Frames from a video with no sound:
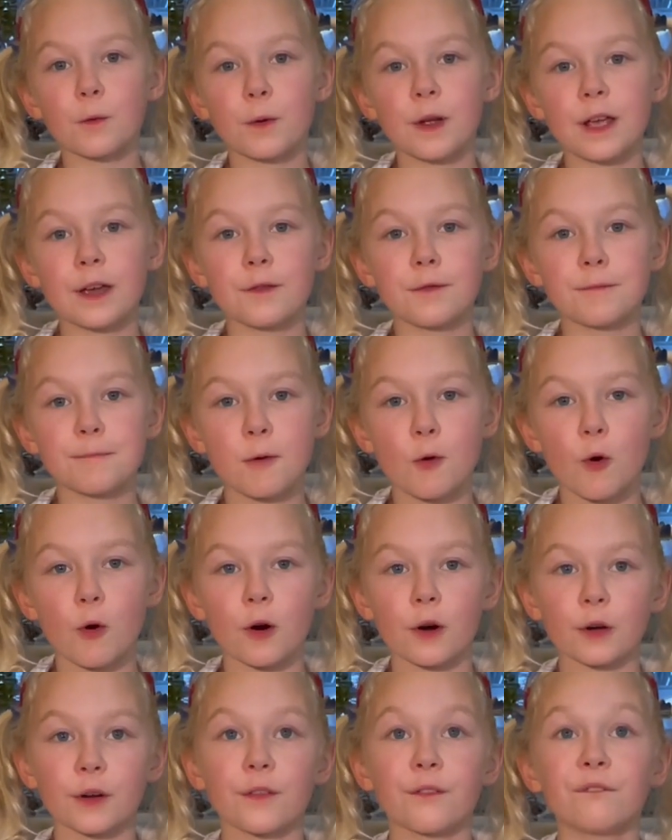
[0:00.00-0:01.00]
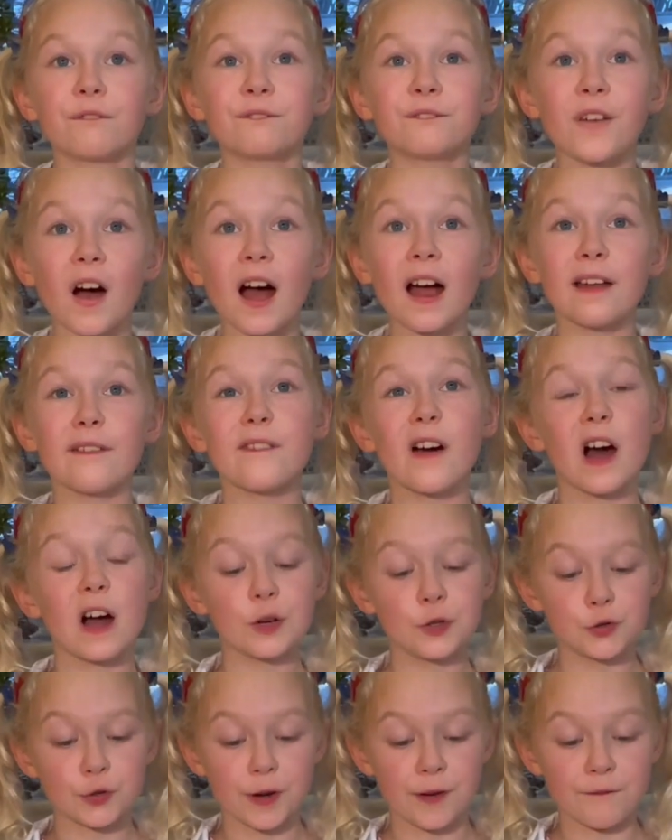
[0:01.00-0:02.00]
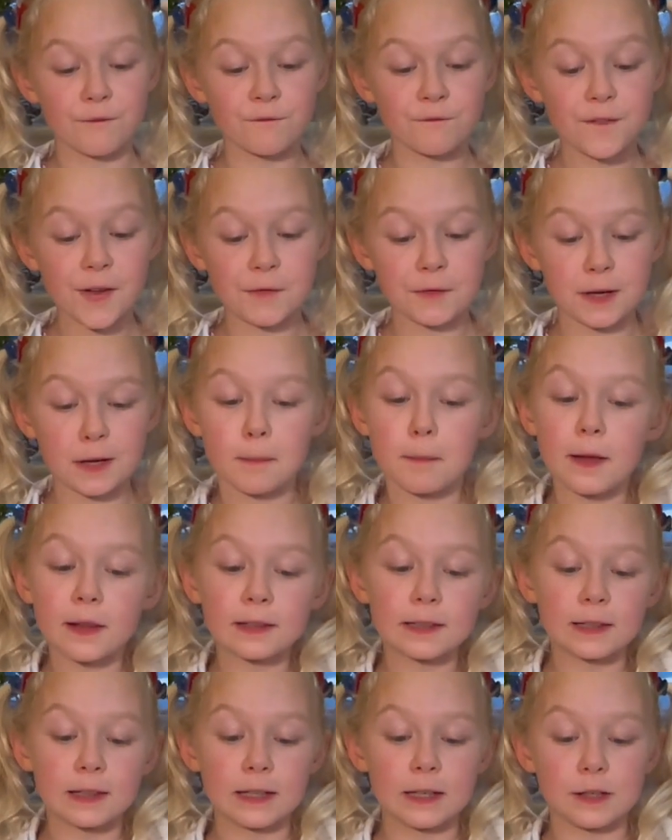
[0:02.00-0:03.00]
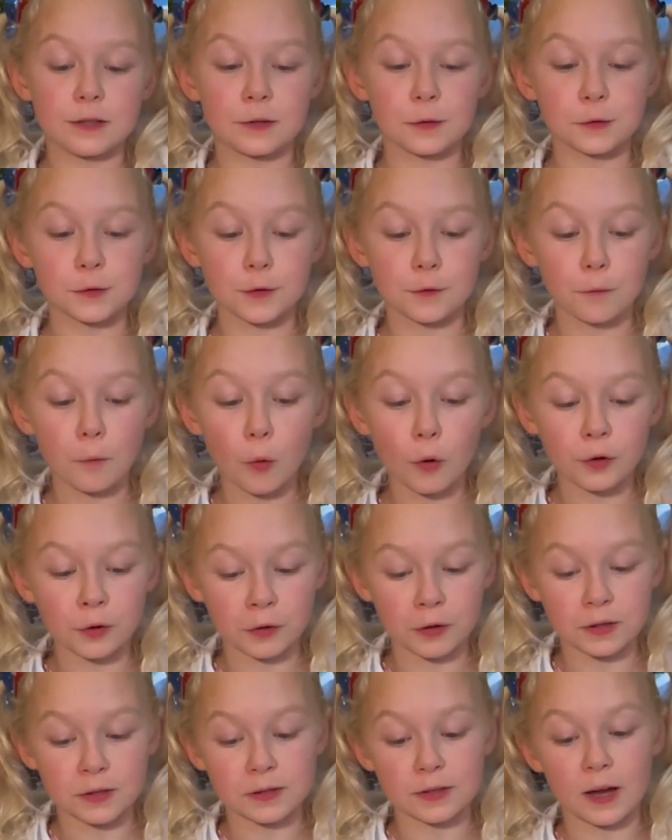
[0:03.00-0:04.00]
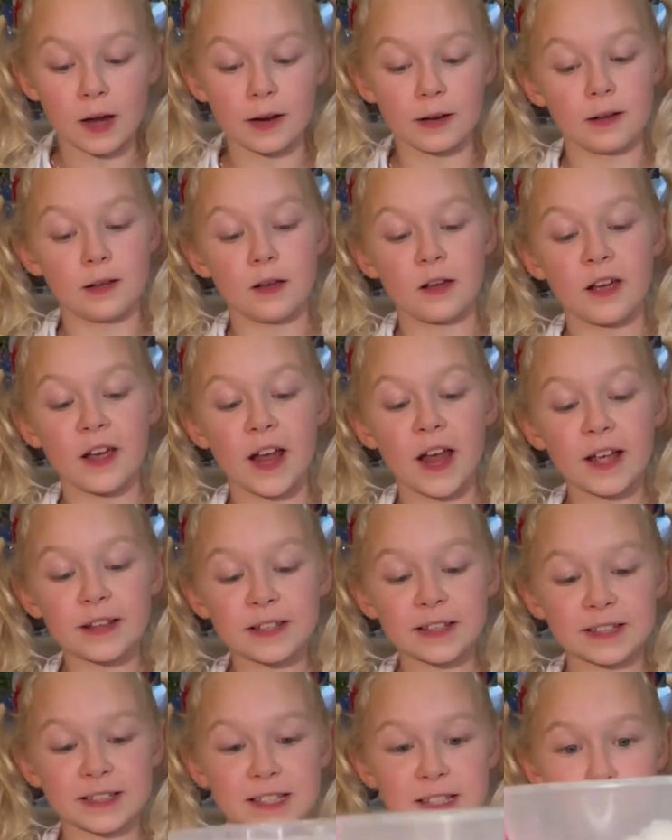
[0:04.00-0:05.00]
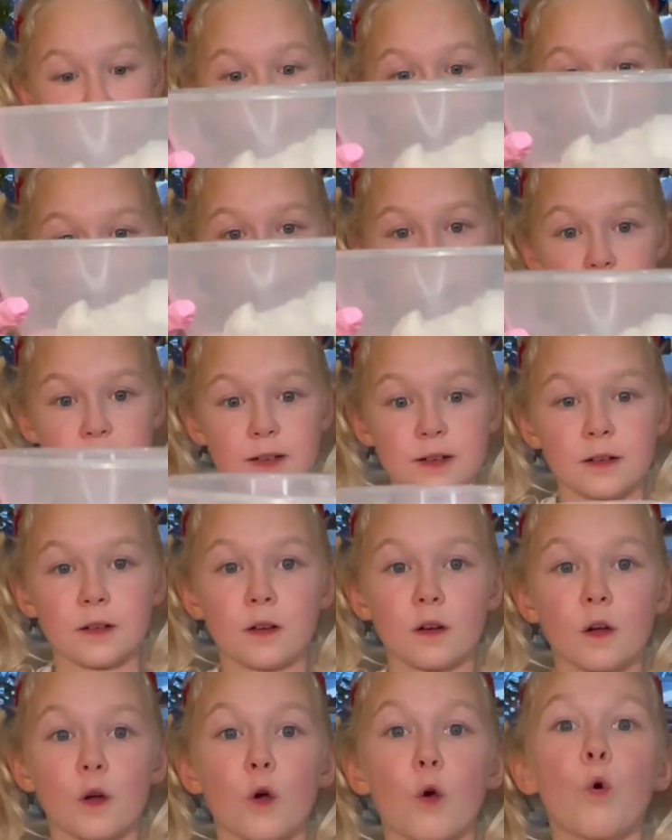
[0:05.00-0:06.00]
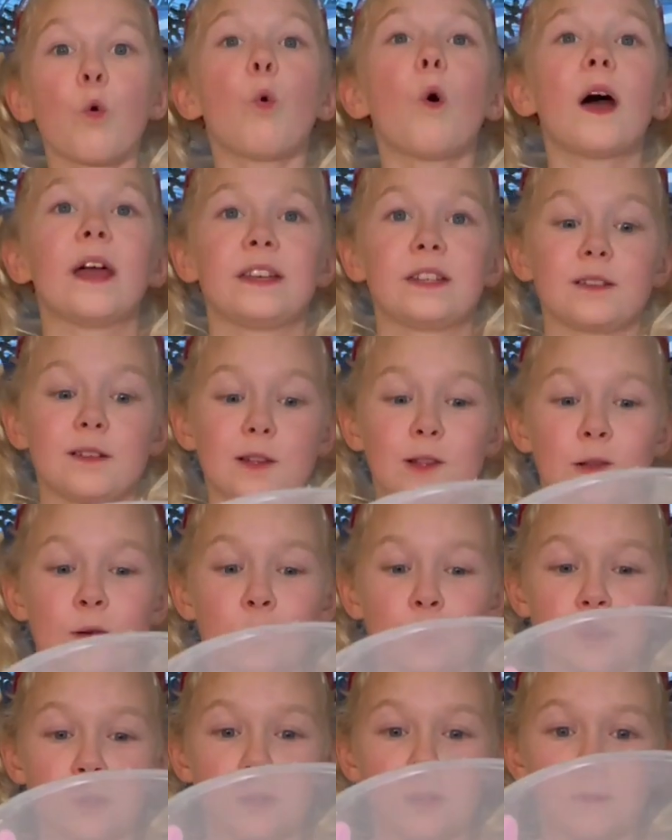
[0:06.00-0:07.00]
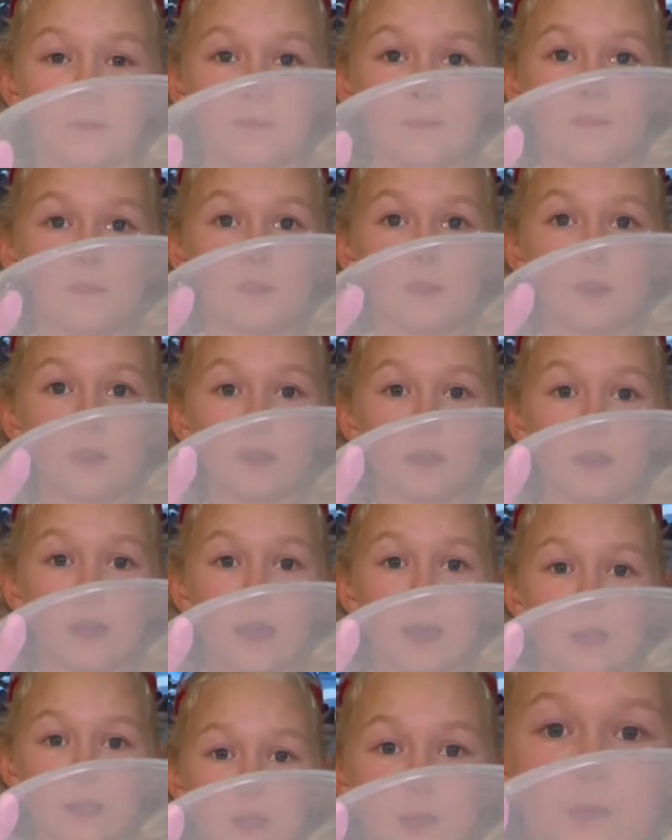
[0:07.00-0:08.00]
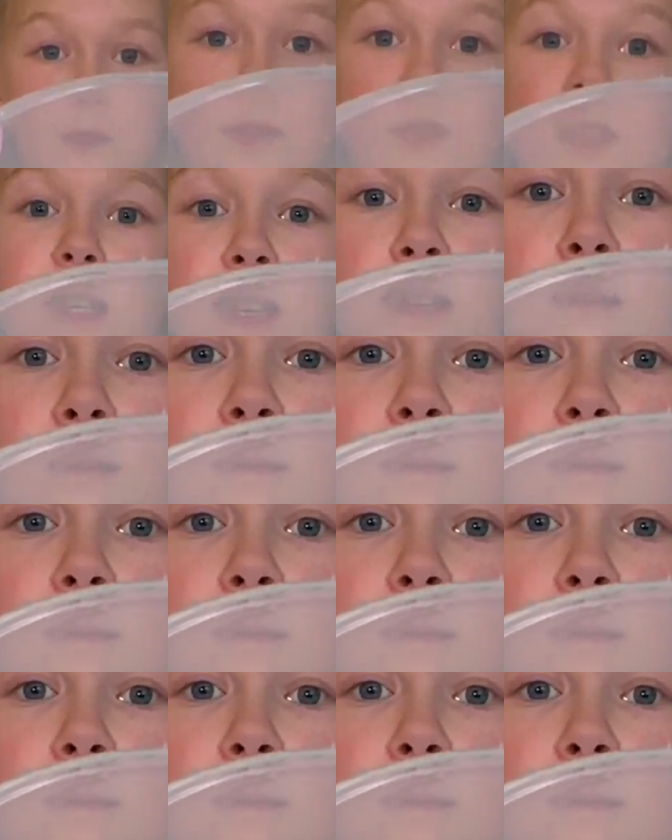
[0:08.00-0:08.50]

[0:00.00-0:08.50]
we have poured 550 milliliters of water inside, it's expanded quite a lot, as you can see.